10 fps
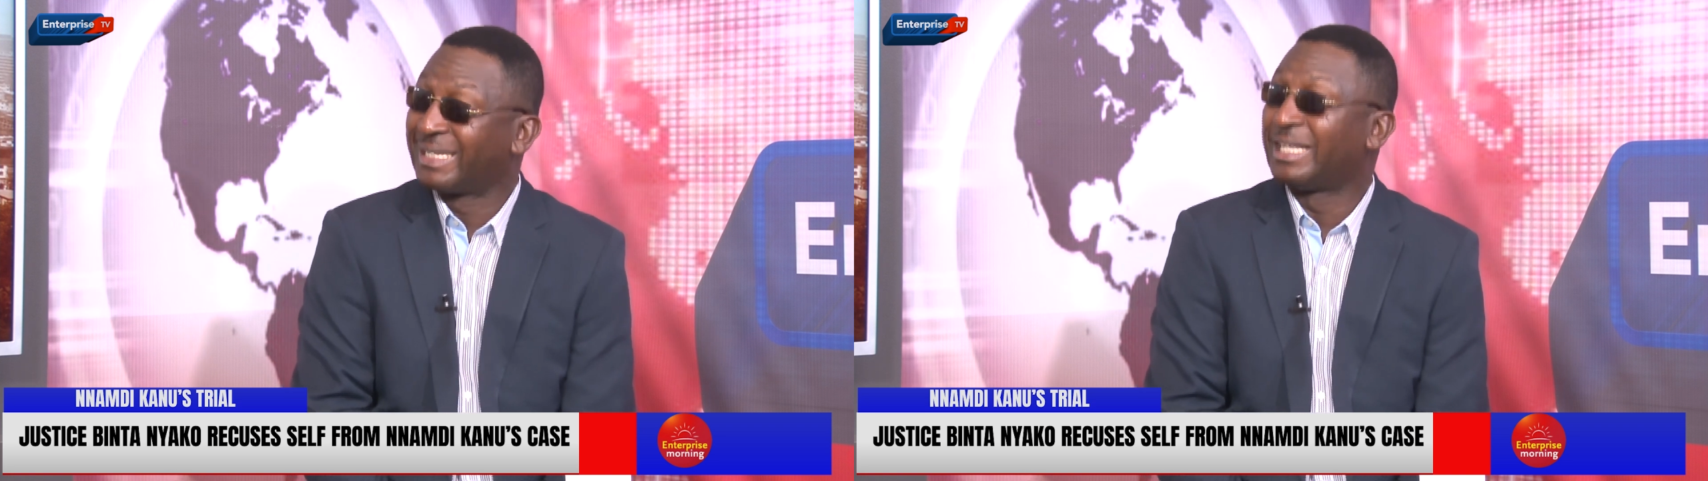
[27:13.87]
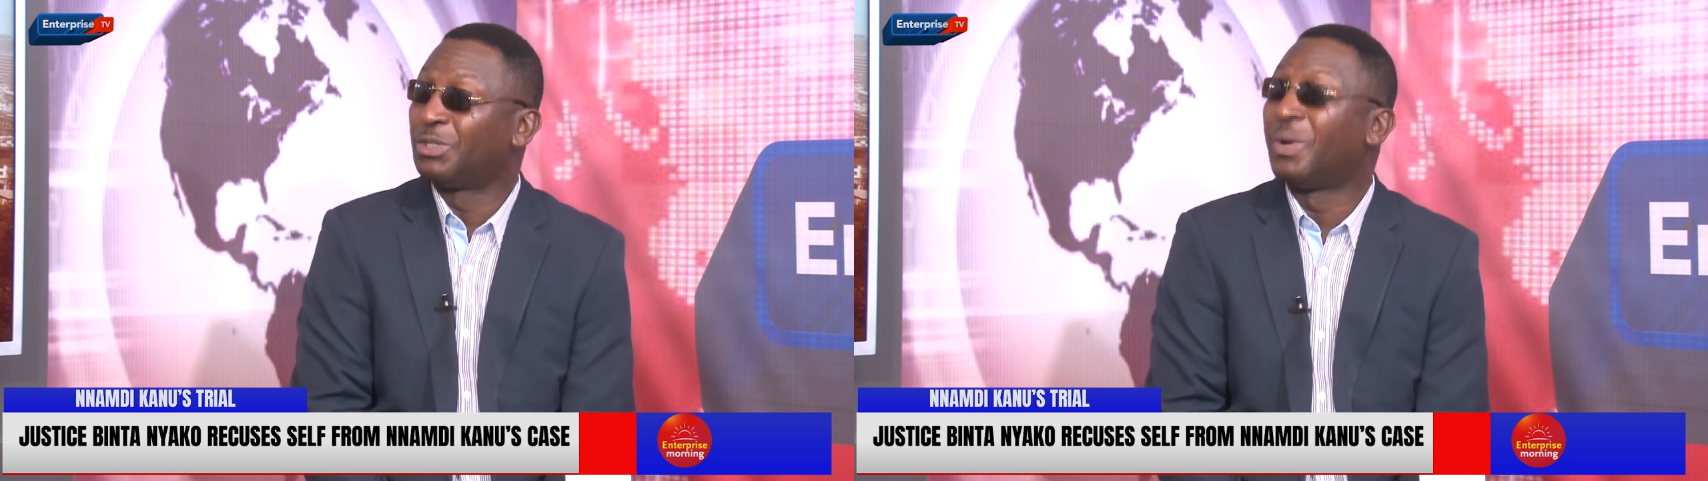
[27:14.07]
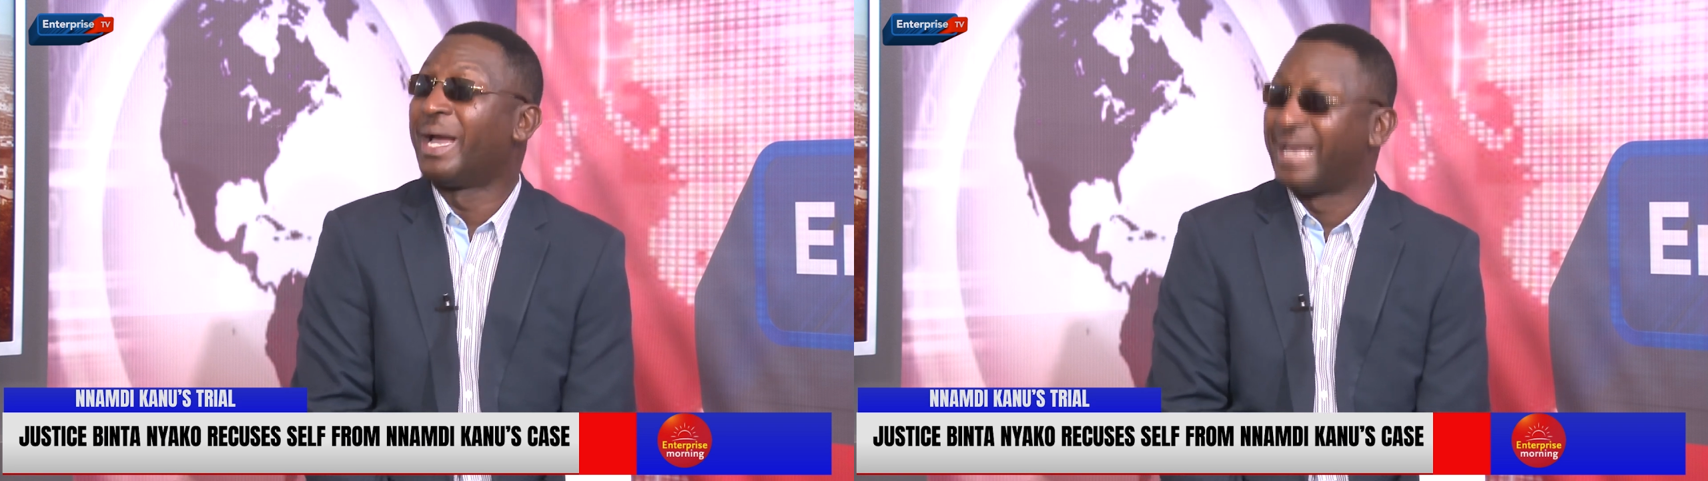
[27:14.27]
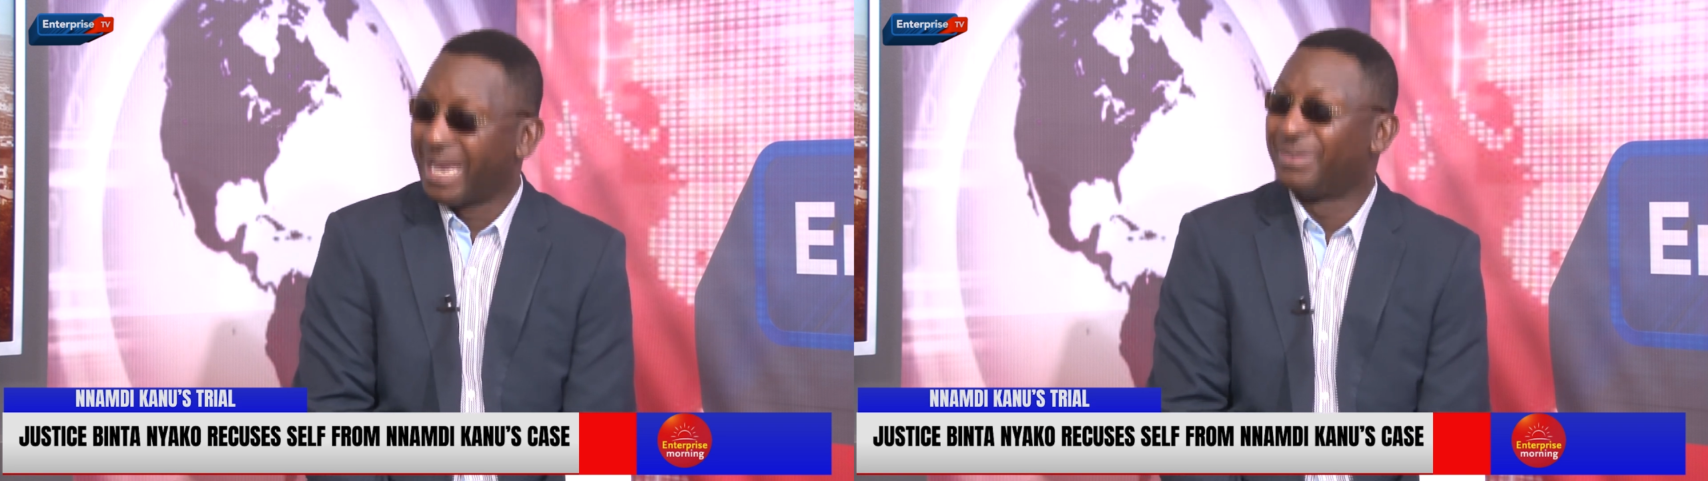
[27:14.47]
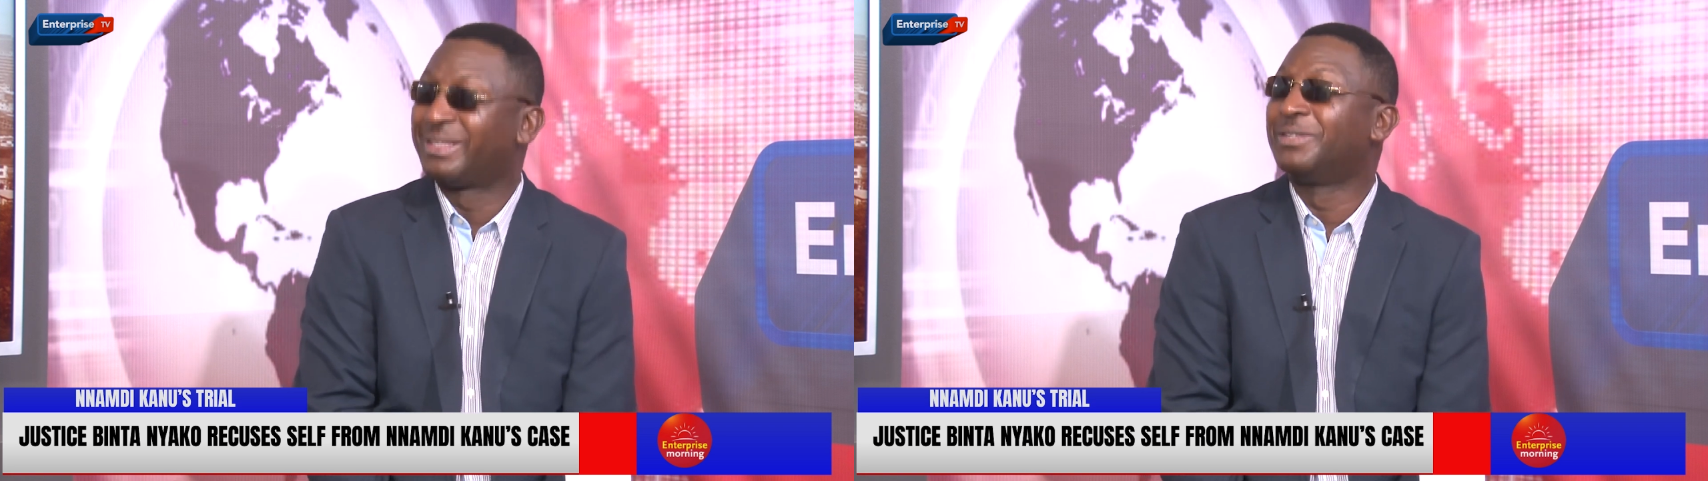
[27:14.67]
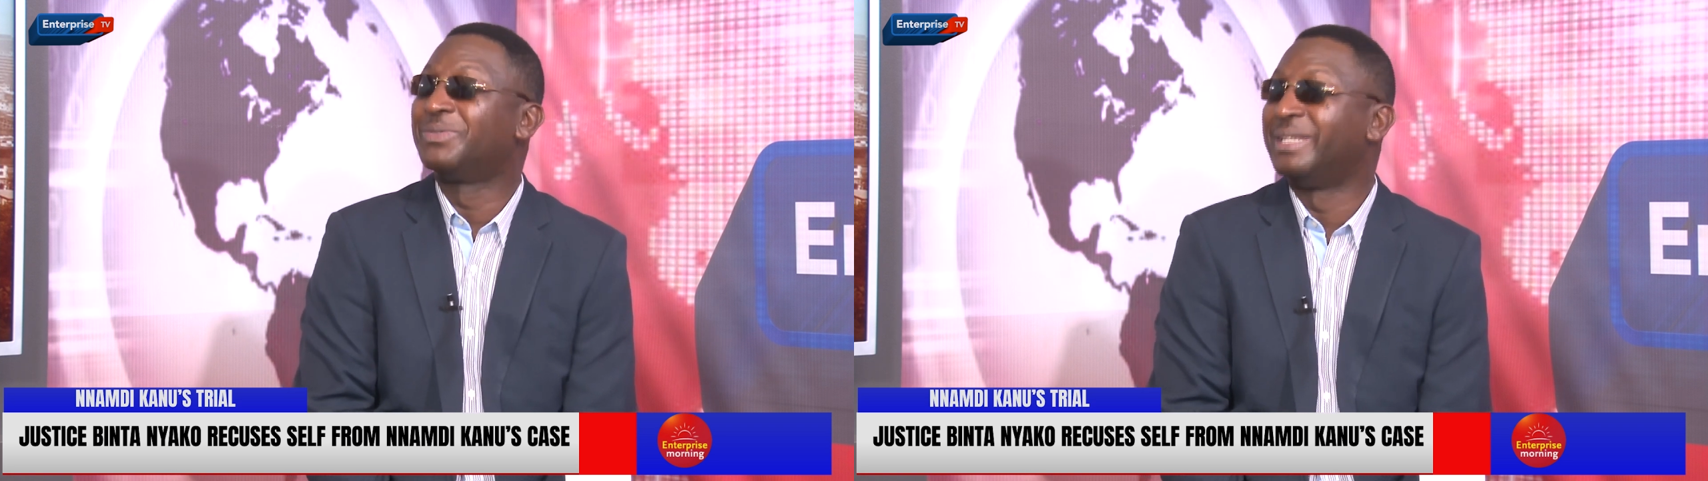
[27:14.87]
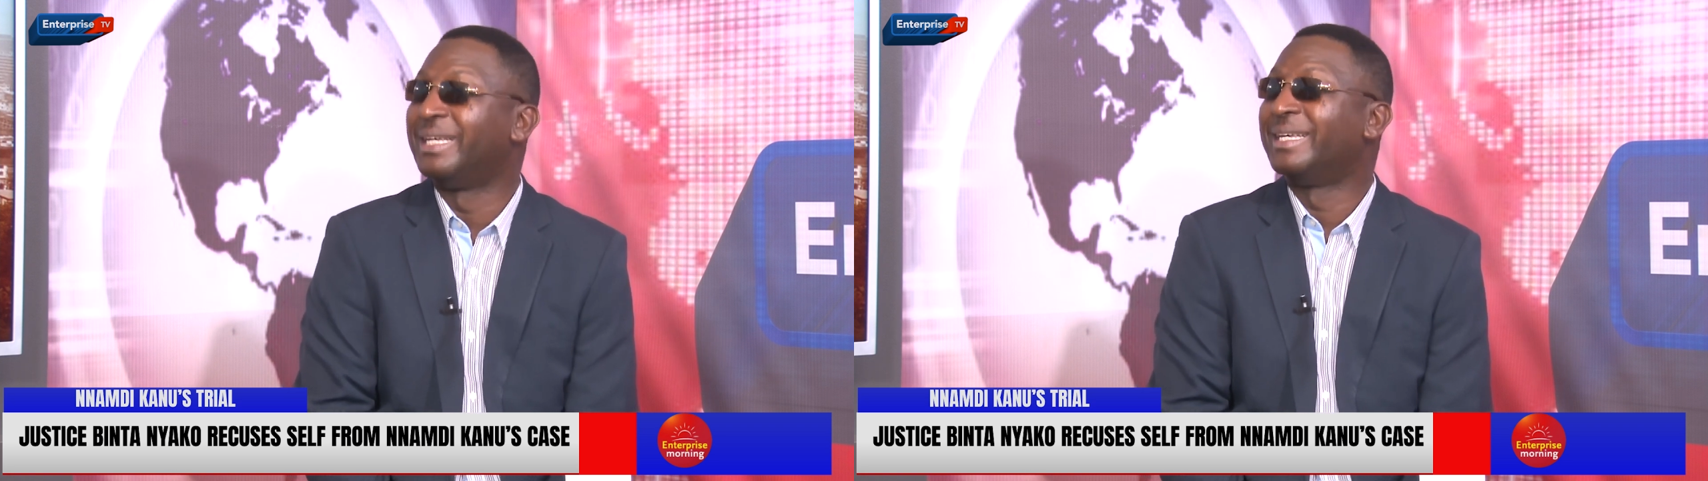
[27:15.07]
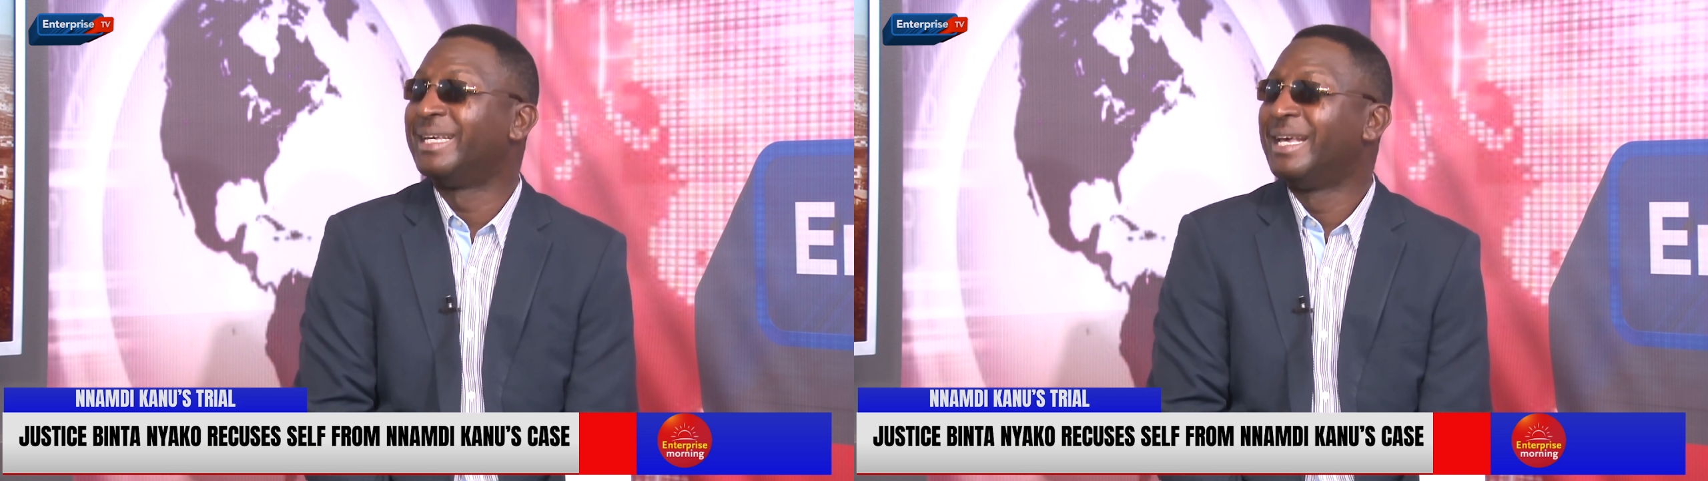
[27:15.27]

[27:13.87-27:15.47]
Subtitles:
state you are inheriting today.